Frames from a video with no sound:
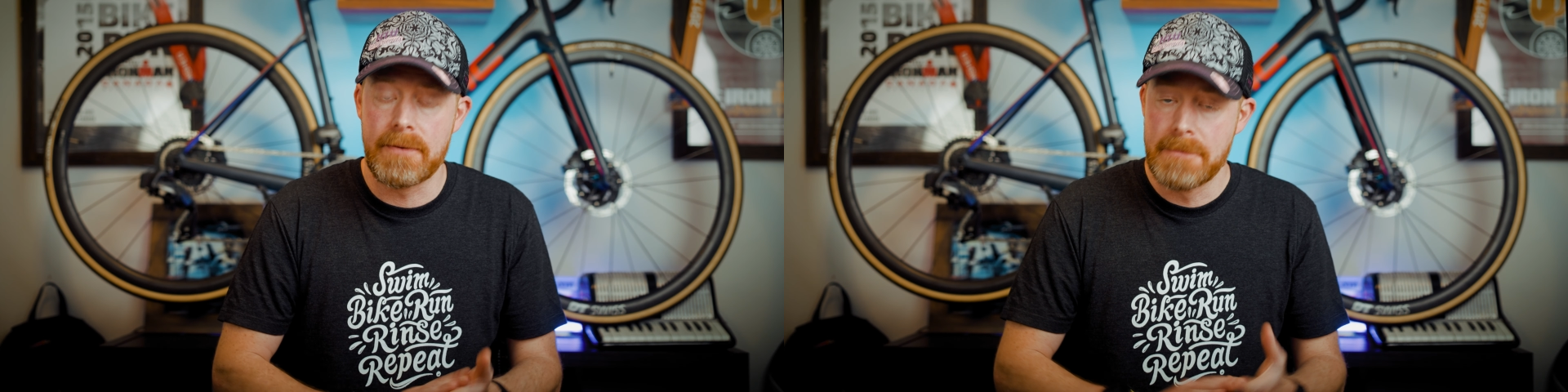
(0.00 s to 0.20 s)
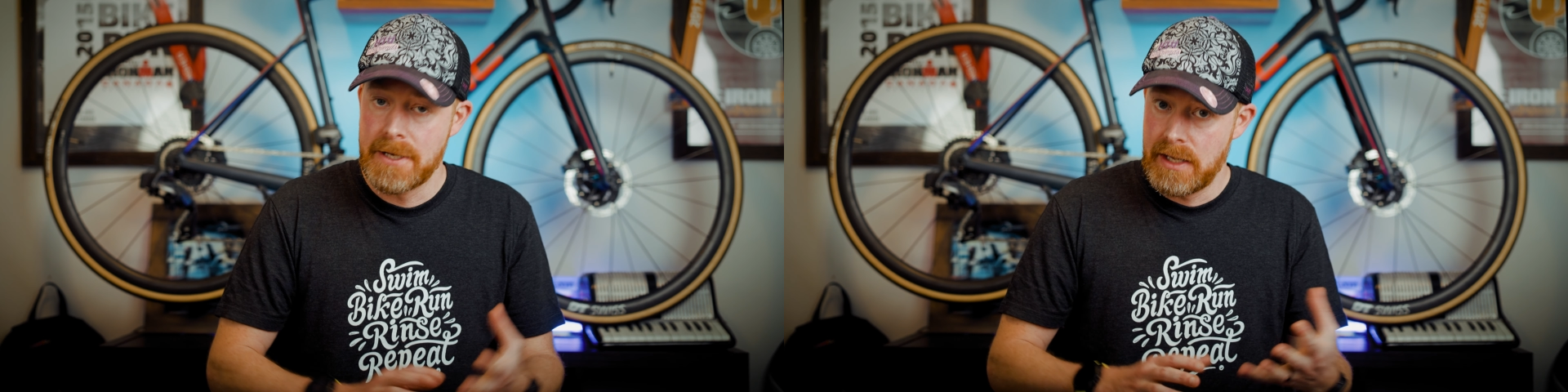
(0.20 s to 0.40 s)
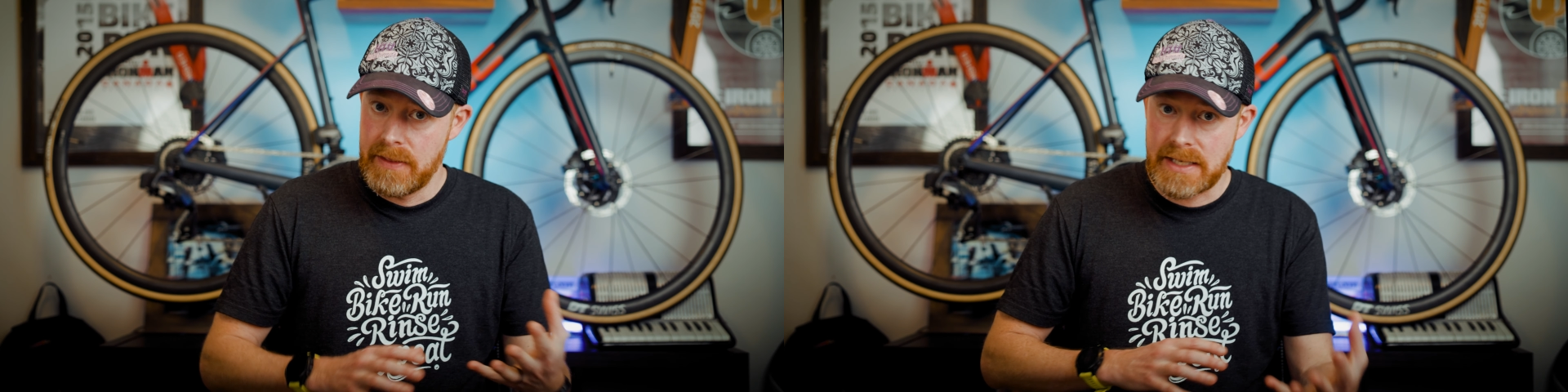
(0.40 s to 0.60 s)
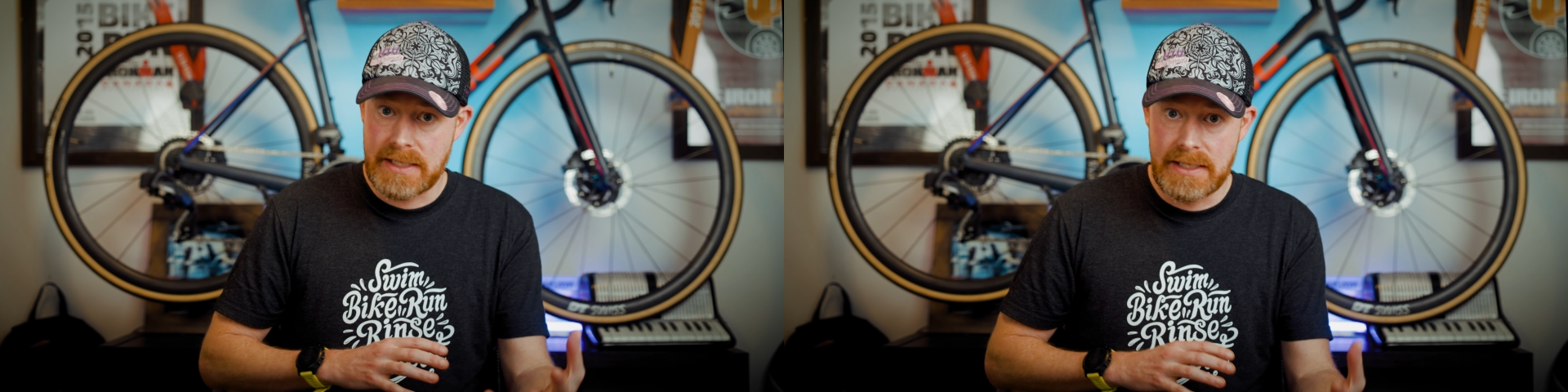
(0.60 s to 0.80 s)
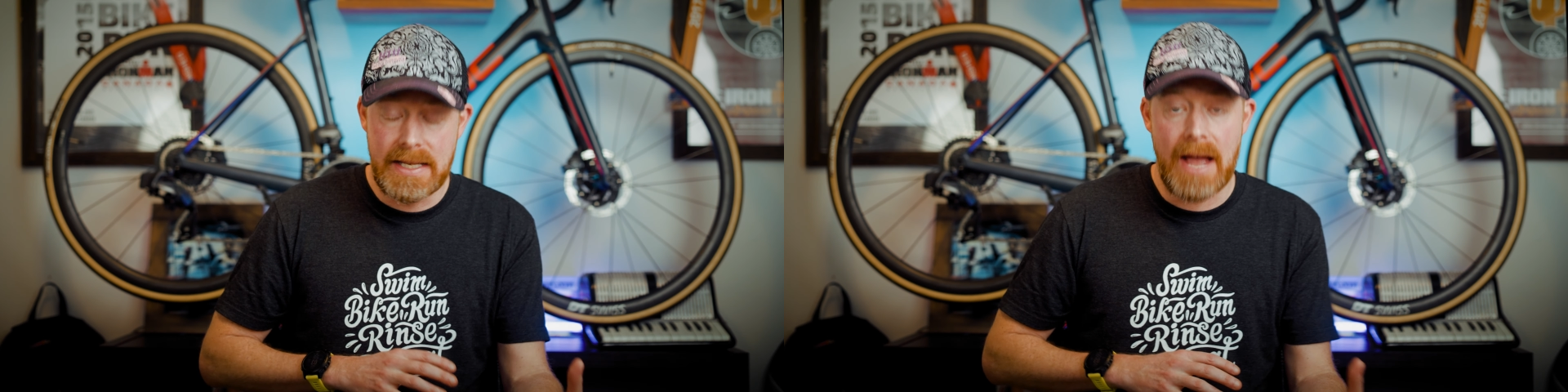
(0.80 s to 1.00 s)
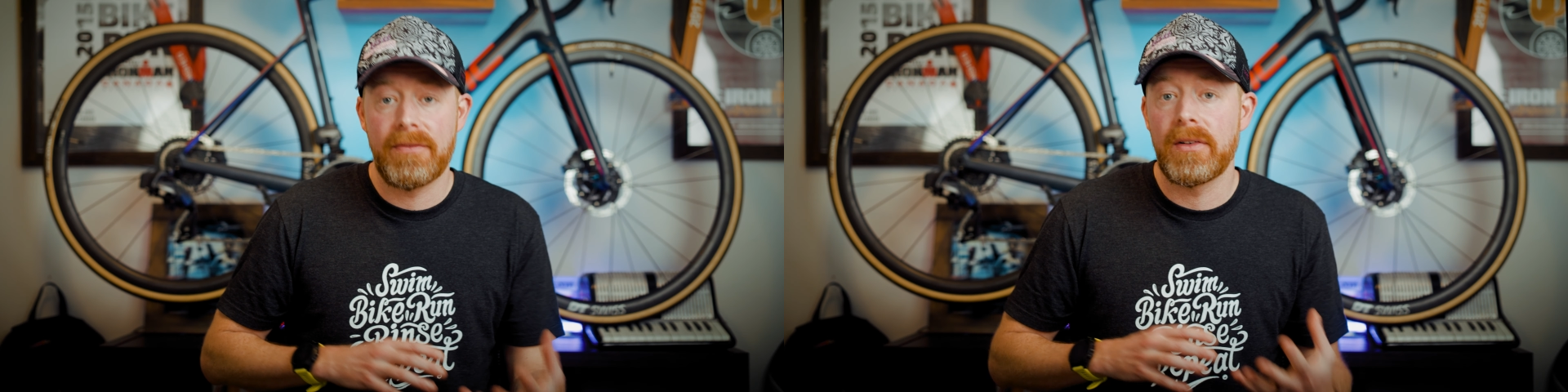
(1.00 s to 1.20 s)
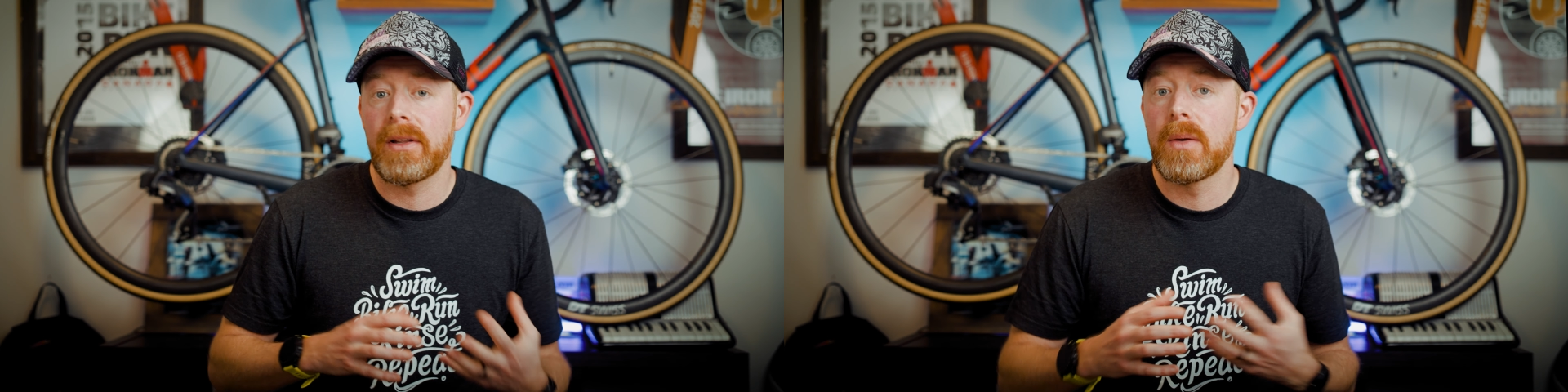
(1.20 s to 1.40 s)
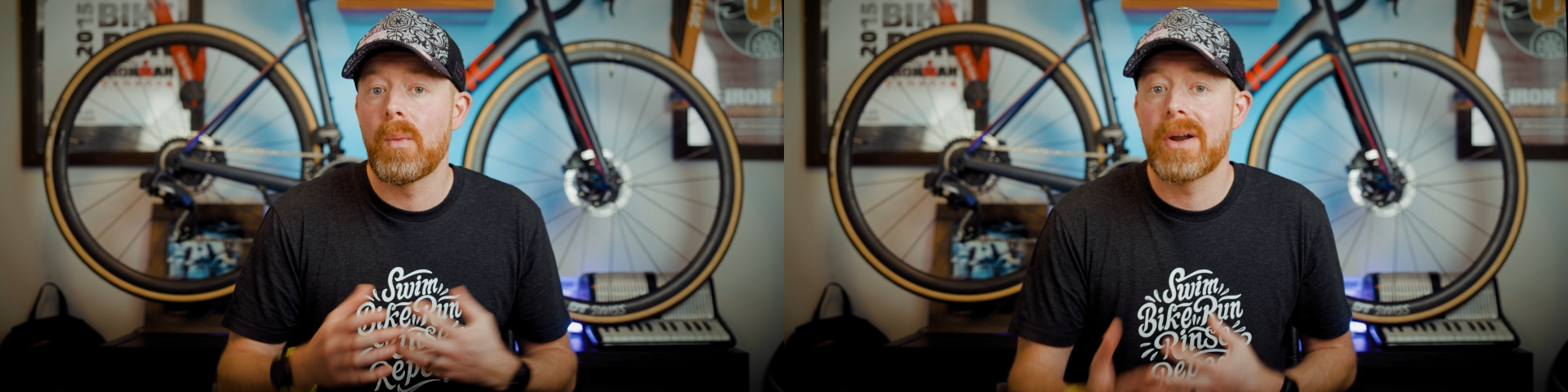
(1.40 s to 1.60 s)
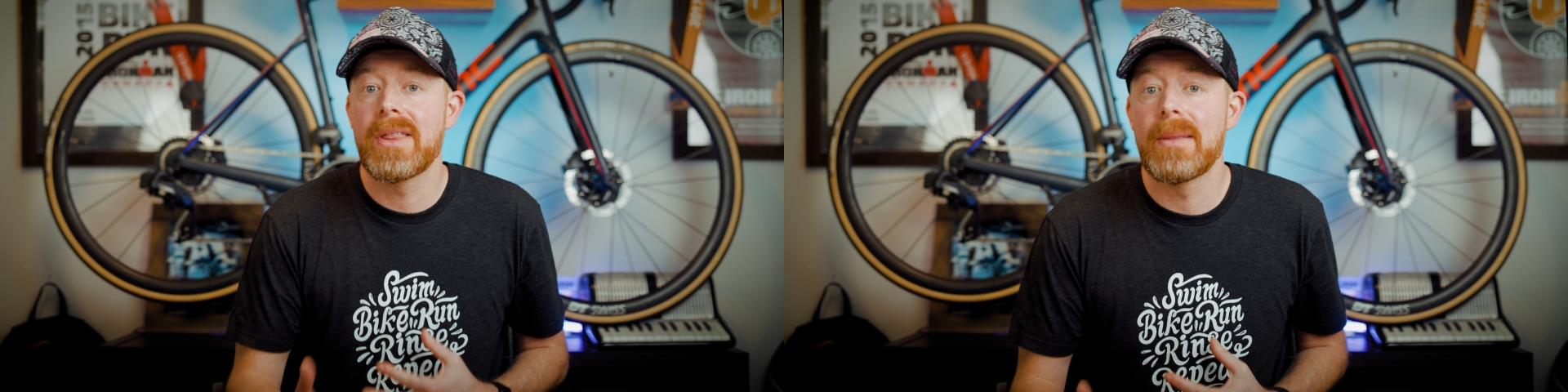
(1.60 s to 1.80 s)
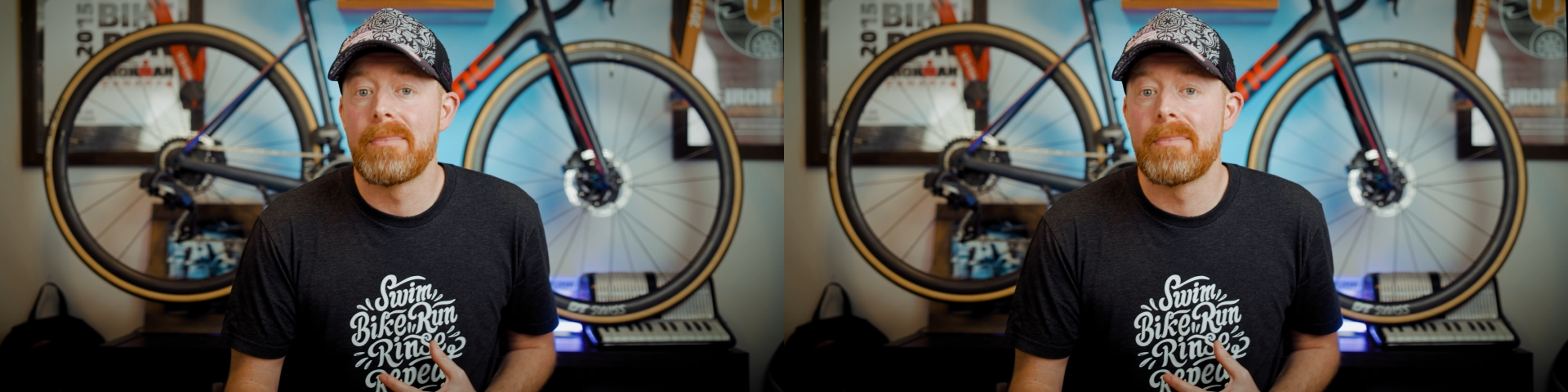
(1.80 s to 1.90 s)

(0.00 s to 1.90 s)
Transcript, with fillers: And that's definitely one of the